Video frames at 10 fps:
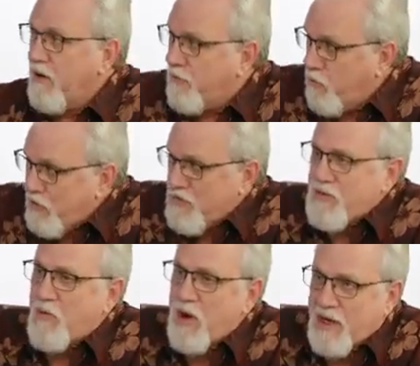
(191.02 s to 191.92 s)
if
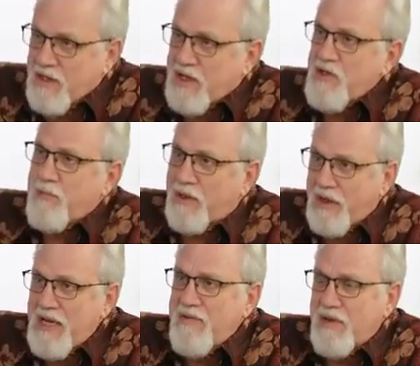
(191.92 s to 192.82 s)
Muslims want to continue
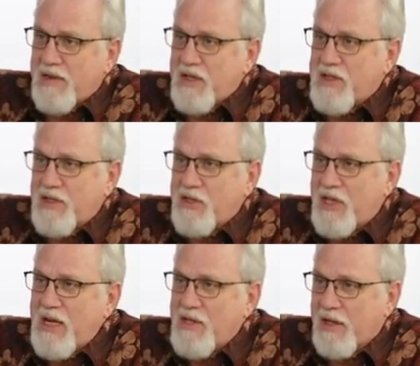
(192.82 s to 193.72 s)
believing that this doesn't
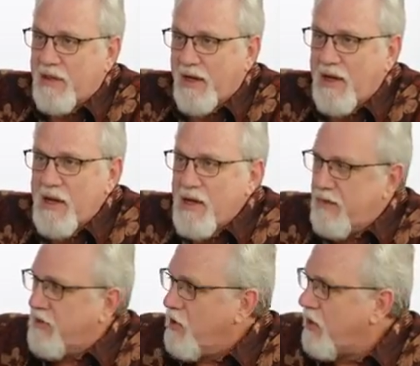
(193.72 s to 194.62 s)
change anything,
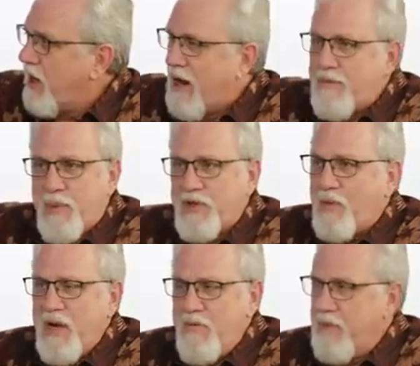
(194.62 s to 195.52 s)
then you're going to have to
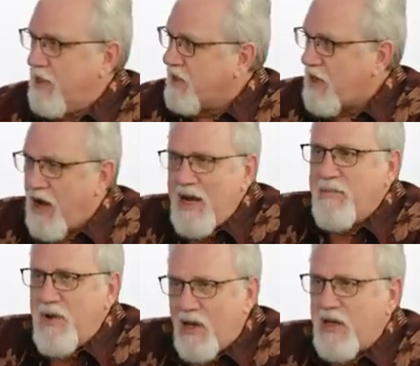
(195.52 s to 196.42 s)
persuade me, because I
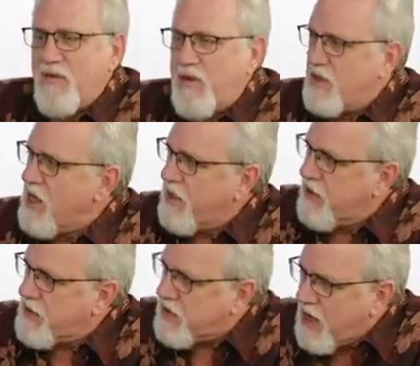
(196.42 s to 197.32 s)
am not convinced
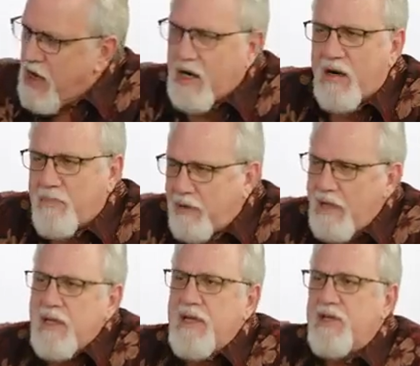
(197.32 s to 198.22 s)
this is a completely